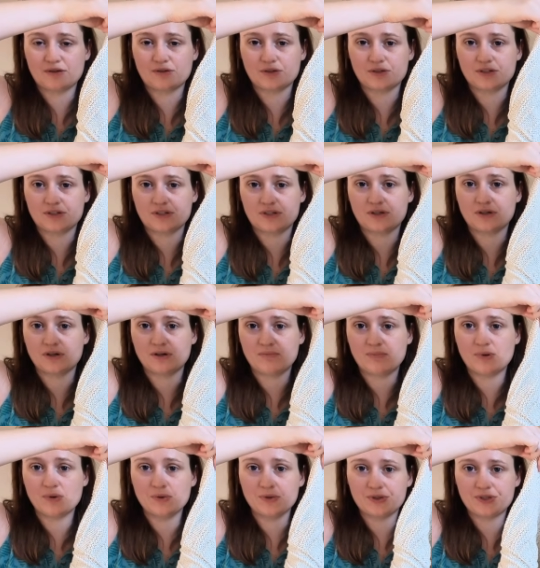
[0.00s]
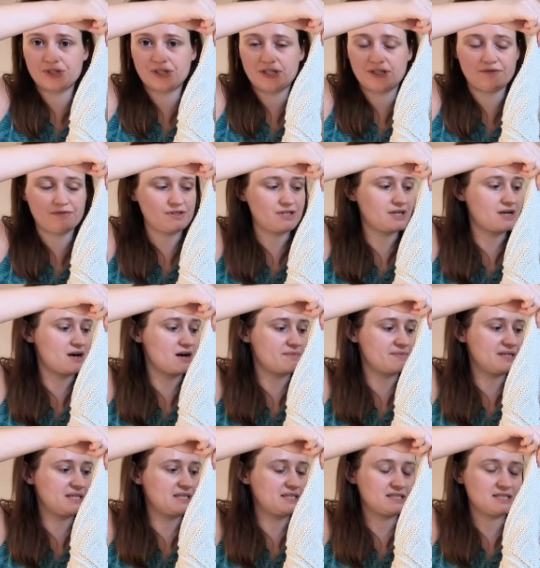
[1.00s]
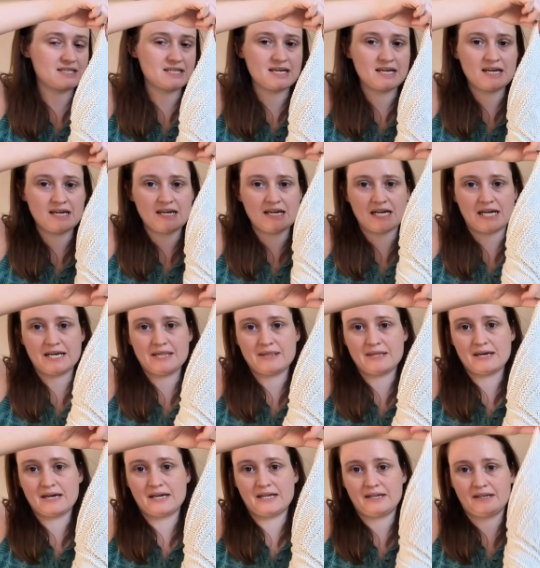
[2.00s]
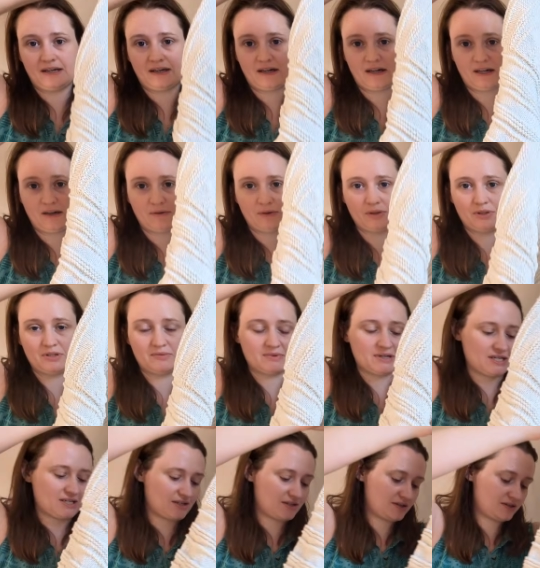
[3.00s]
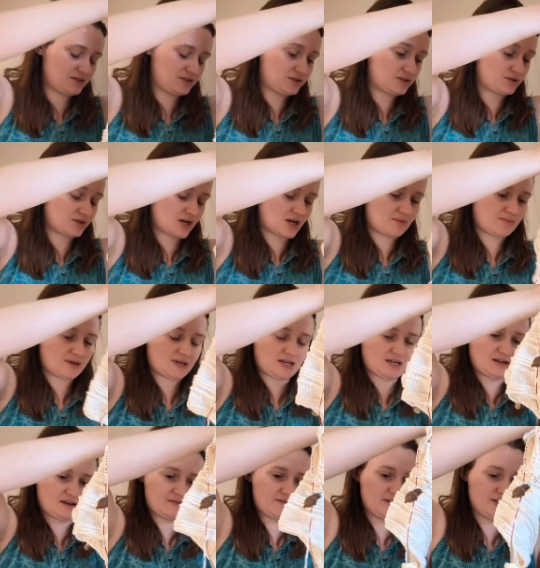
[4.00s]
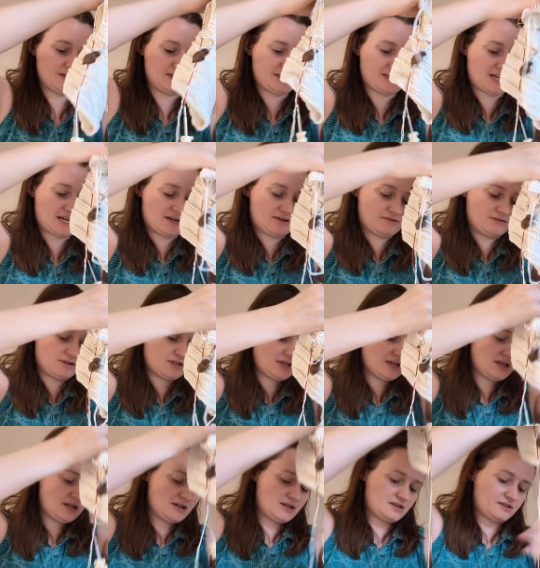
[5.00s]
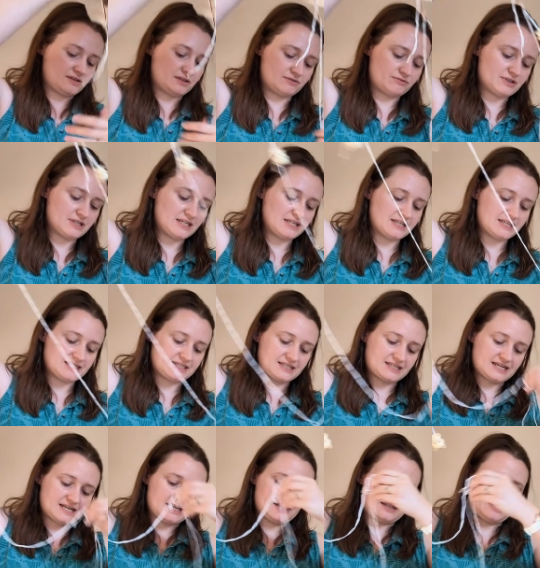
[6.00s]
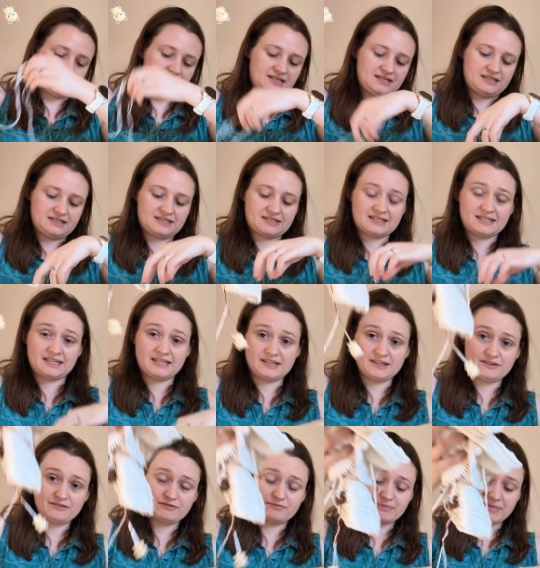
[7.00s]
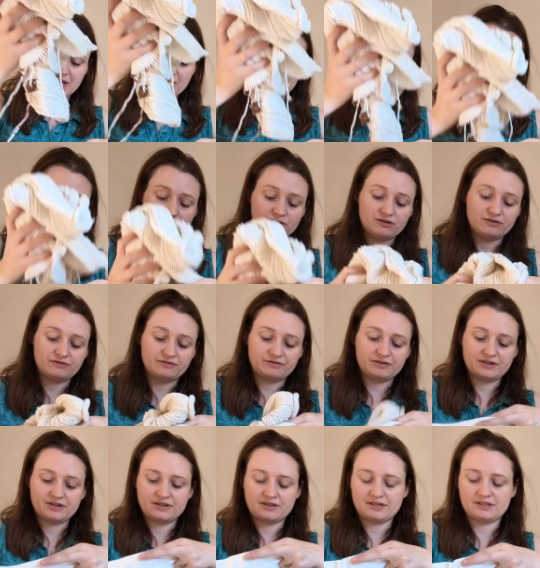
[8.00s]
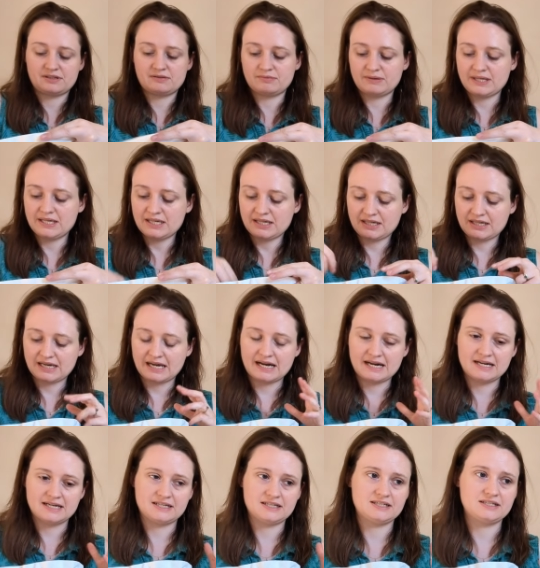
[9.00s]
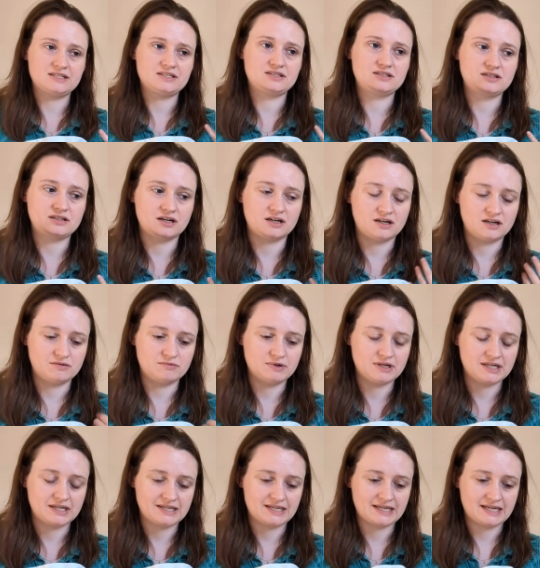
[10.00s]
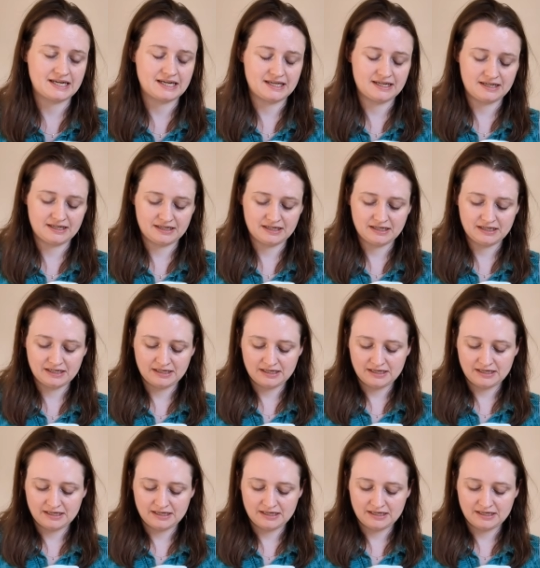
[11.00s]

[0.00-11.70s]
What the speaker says: across the top portion of the garment, and then I will do my striping further down. So I'd really like to get the sleeve bound off this week and start working in